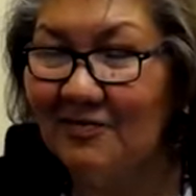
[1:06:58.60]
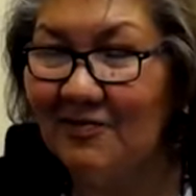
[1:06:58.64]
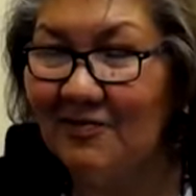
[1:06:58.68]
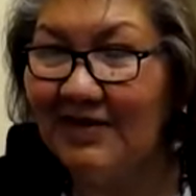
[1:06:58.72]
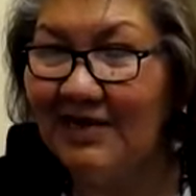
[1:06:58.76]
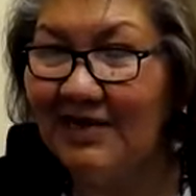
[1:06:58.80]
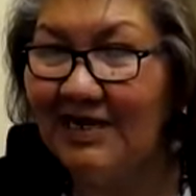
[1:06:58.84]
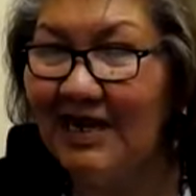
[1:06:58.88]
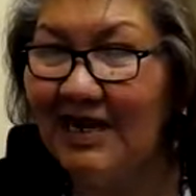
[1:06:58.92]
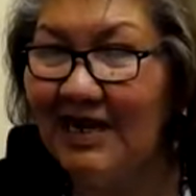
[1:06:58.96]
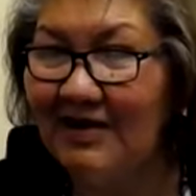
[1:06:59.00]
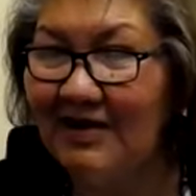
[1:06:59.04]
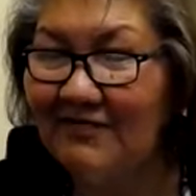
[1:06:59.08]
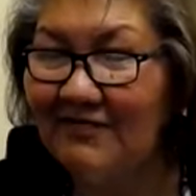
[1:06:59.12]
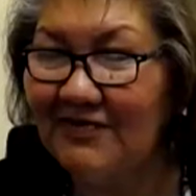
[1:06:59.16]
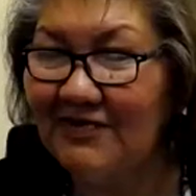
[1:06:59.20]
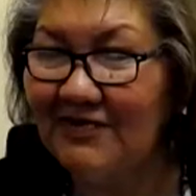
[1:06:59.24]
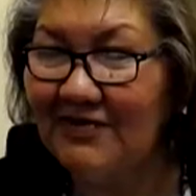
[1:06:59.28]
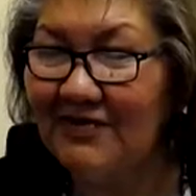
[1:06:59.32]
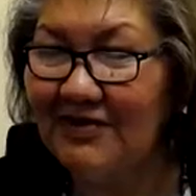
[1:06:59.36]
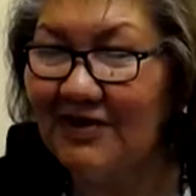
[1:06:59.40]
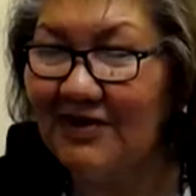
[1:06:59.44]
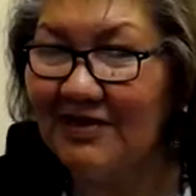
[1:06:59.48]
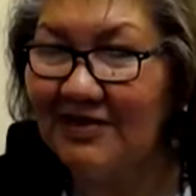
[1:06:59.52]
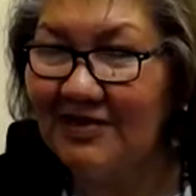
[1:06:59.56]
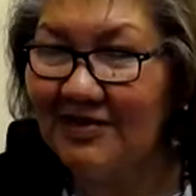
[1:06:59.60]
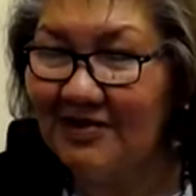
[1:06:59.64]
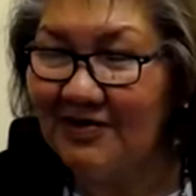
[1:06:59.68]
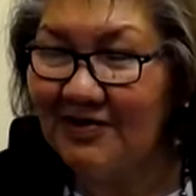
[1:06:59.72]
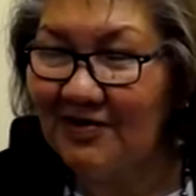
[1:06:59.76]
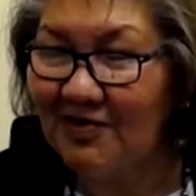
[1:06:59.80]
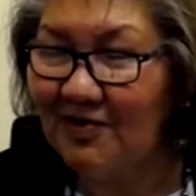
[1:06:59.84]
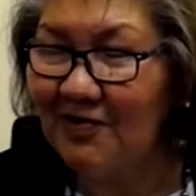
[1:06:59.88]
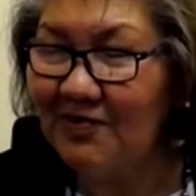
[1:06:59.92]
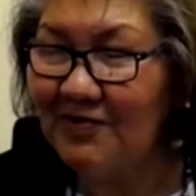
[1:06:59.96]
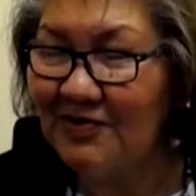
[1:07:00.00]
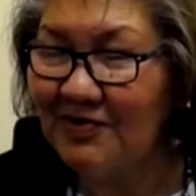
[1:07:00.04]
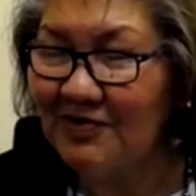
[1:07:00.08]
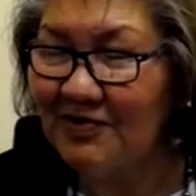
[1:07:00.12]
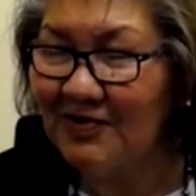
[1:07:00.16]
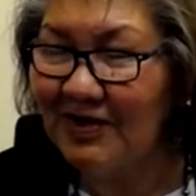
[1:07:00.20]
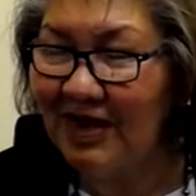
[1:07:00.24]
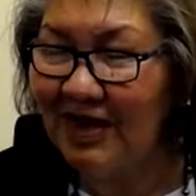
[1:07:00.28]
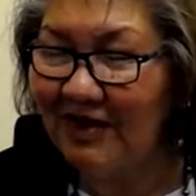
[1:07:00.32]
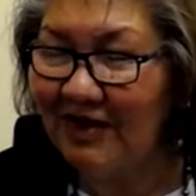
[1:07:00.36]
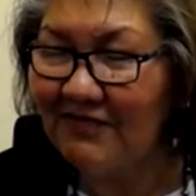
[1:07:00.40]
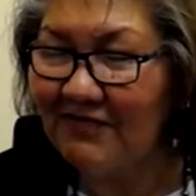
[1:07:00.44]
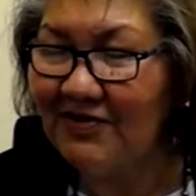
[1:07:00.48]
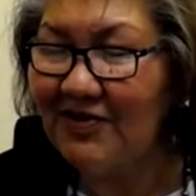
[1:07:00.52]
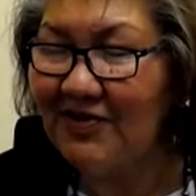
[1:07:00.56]
we have to and you know you
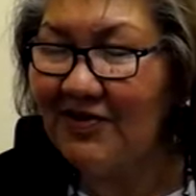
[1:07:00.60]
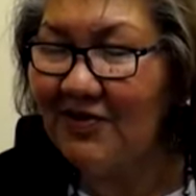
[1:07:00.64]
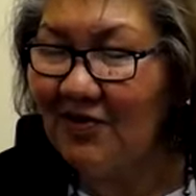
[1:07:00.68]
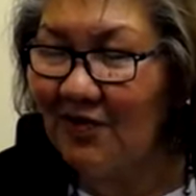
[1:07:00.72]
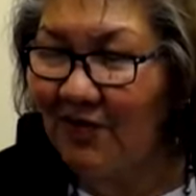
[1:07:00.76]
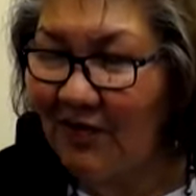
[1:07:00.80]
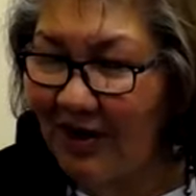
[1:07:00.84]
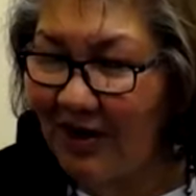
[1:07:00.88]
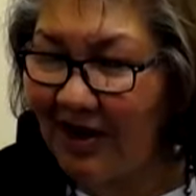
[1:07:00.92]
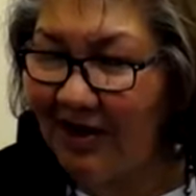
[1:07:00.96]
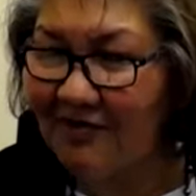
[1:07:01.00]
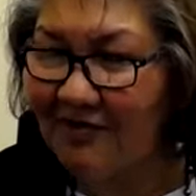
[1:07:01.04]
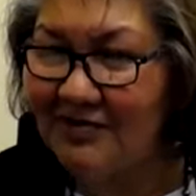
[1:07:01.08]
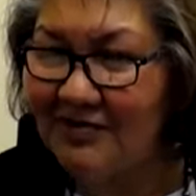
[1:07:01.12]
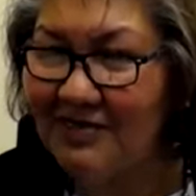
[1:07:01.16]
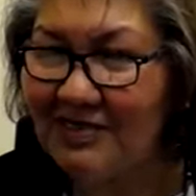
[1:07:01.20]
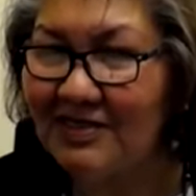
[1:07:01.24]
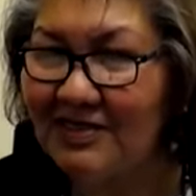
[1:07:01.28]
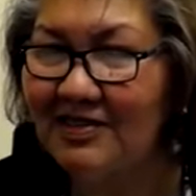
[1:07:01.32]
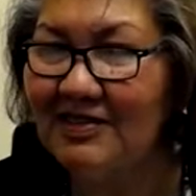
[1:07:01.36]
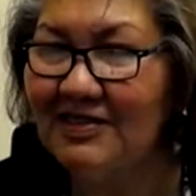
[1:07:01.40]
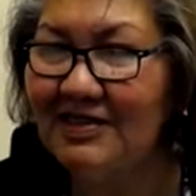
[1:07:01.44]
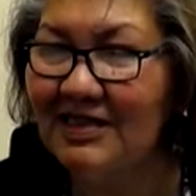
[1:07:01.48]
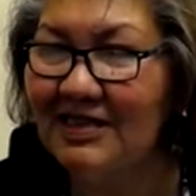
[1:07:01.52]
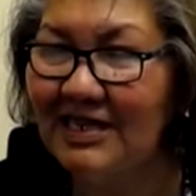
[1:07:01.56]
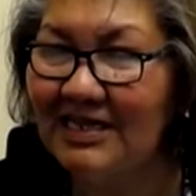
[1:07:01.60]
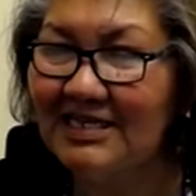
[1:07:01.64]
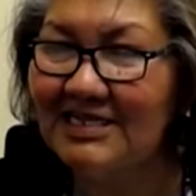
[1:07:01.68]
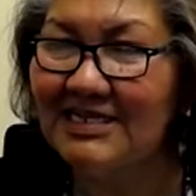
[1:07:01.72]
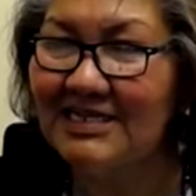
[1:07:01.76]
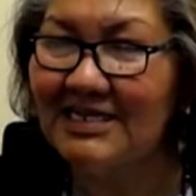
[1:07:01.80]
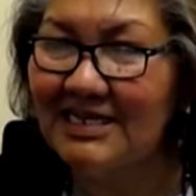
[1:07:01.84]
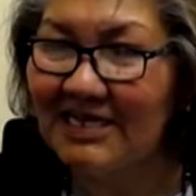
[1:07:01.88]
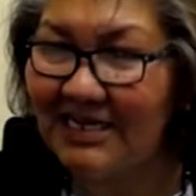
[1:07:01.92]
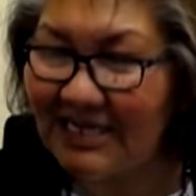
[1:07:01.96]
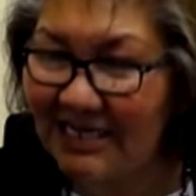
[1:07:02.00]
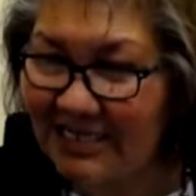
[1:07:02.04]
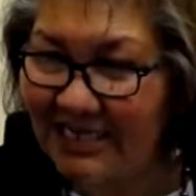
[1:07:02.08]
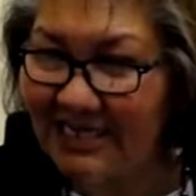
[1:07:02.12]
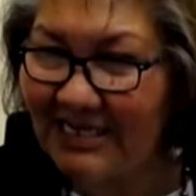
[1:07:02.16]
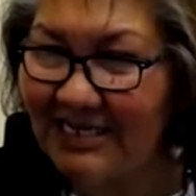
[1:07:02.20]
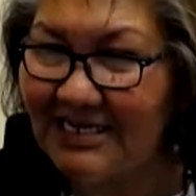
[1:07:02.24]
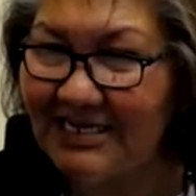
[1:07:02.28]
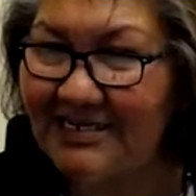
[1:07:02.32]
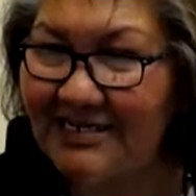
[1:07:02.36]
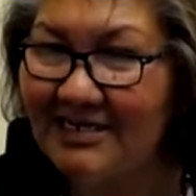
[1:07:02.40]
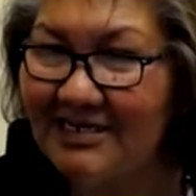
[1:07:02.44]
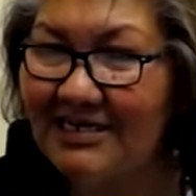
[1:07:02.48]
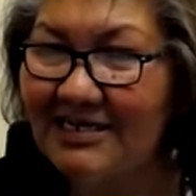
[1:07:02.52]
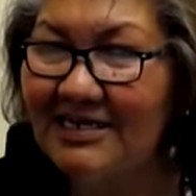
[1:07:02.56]
have to know how to collect it
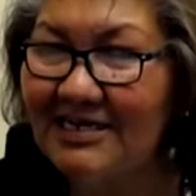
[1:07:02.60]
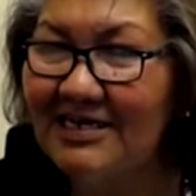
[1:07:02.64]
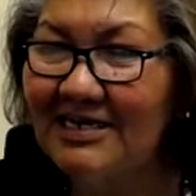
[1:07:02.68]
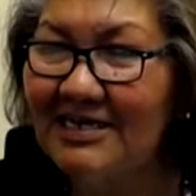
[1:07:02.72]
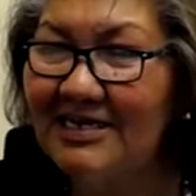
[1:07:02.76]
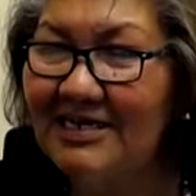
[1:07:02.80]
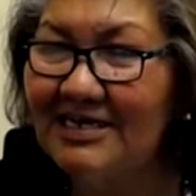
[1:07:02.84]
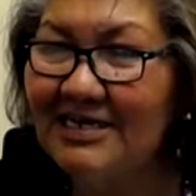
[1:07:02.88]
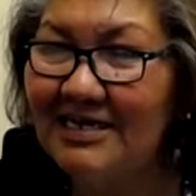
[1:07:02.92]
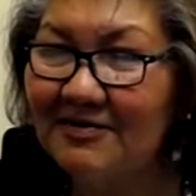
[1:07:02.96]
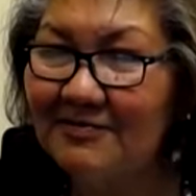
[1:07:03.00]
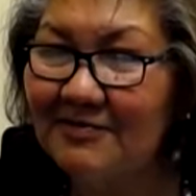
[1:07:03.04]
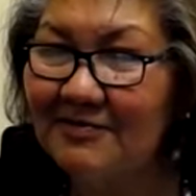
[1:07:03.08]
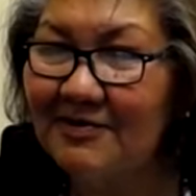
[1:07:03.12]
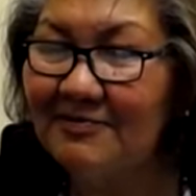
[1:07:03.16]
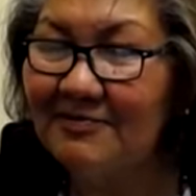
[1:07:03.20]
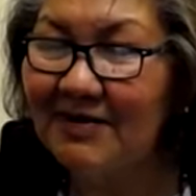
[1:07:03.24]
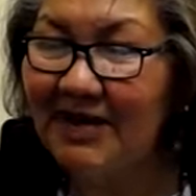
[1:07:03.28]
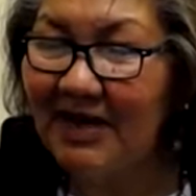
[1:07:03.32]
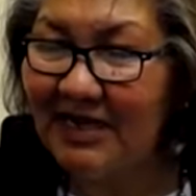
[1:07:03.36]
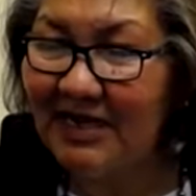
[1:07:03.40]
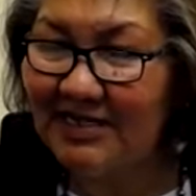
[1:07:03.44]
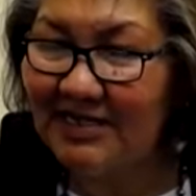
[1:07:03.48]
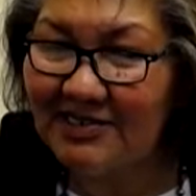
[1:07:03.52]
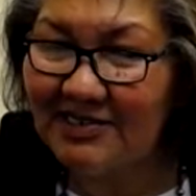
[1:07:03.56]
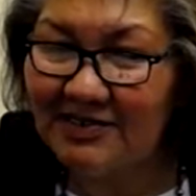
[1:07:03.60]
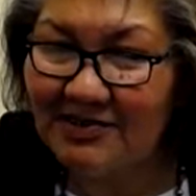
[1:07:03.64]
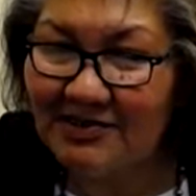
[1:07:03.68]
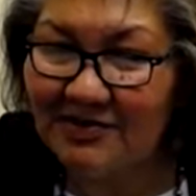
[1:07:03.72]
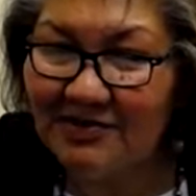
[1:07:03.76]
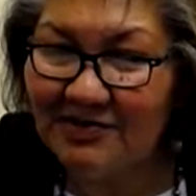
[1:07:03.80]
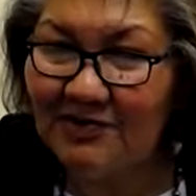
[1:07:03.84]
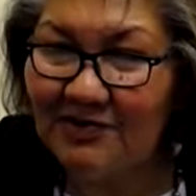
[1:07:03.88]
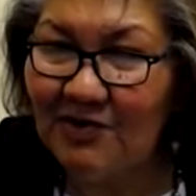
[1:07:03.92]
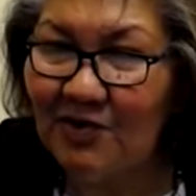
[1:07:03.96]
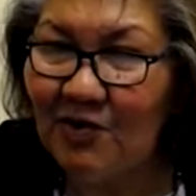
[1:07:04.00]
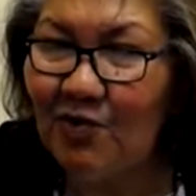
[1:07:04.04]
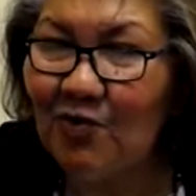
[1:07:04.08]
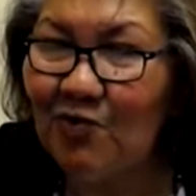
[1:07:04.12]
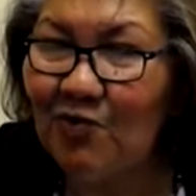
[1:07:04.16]
again coming back to